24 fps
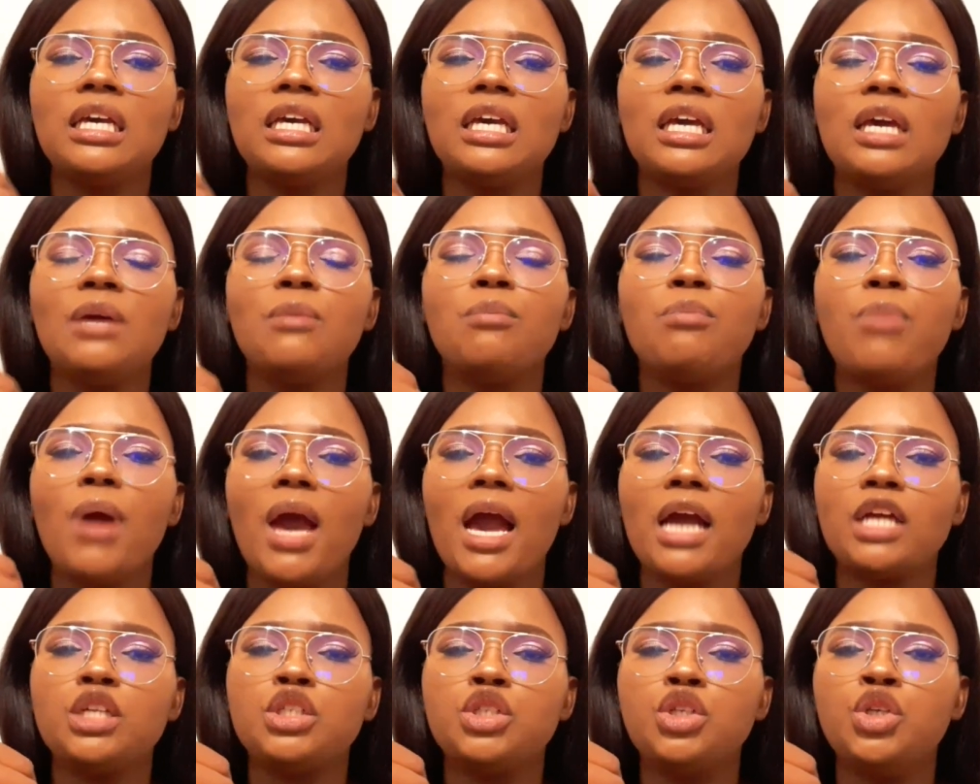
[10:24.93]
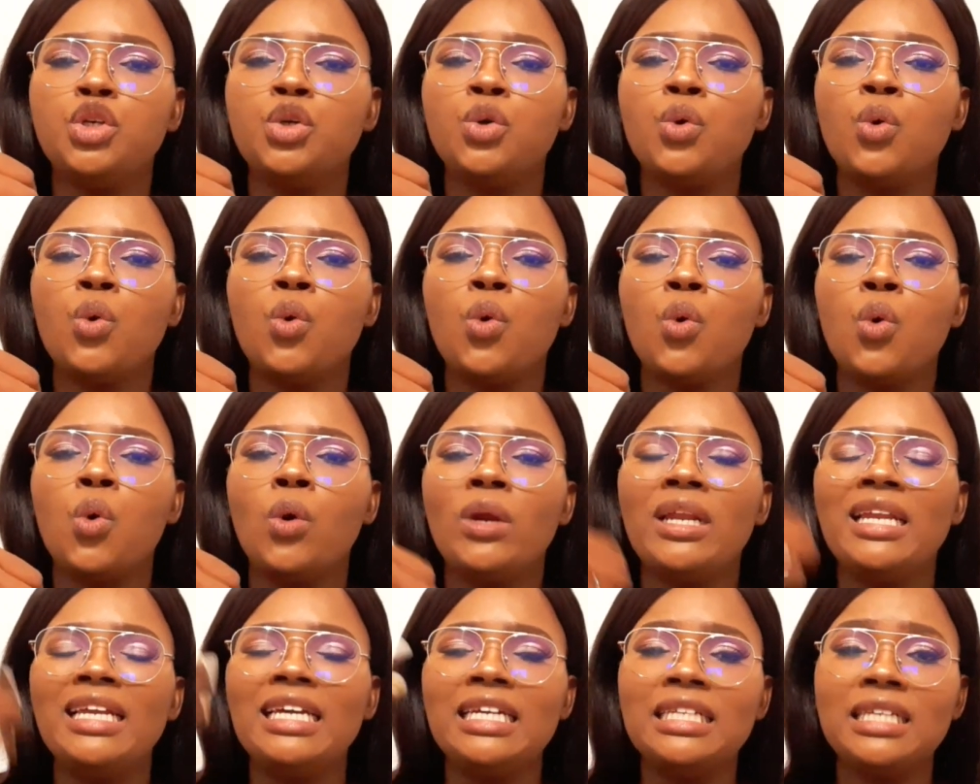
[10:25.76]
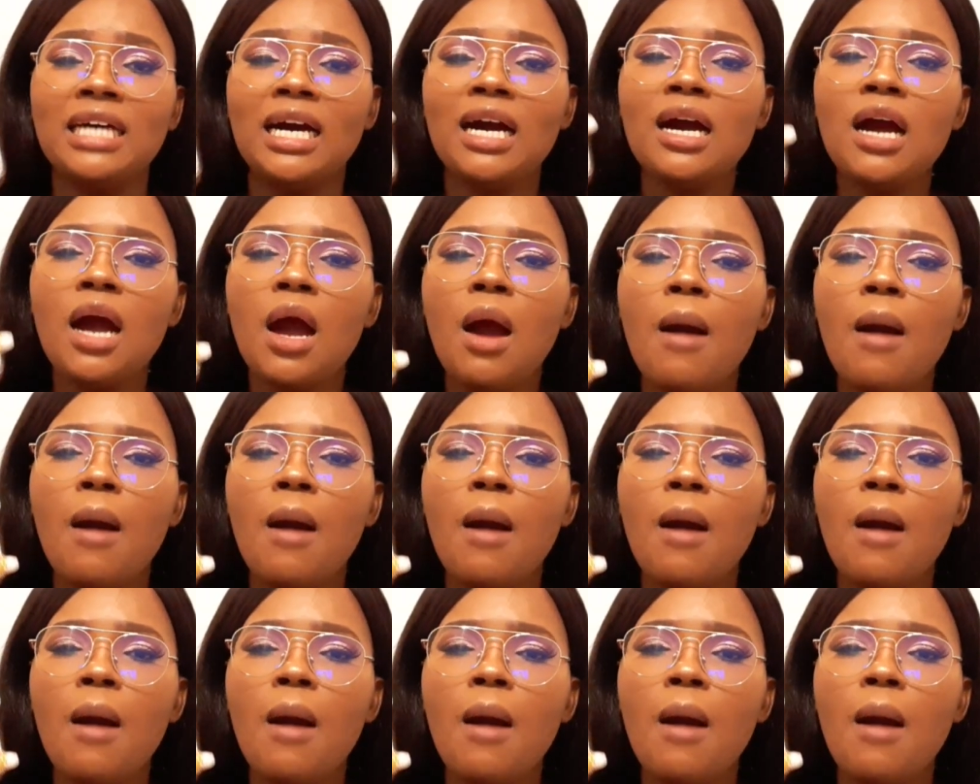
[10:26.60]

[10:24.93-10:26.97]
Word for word: impact your leader,